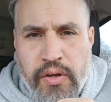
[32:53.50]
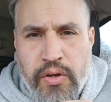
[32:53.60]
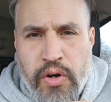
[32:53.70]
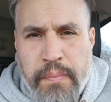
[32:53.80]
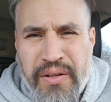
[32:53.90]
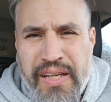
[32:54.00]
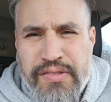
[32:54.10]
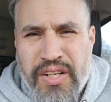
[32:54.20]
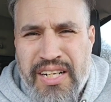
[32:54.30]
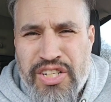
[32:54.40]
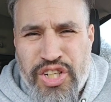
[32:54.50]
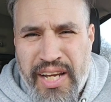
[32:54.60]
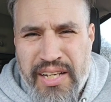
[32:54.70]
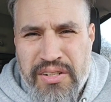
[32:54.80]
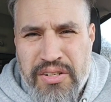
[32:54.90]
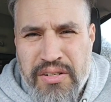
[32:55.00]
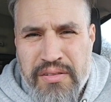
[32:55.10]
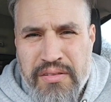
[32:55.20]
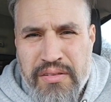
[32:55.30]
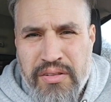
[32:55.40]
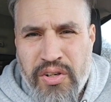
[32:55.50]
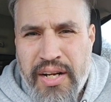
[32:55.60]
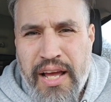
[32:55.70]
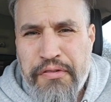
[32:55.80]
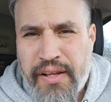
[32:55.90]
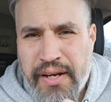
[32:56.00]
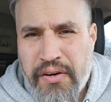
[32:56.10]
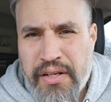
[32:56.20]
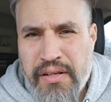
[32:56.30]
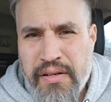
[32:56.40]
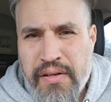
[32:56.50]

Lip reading: your beliefs are going to change. You're going to have clarity.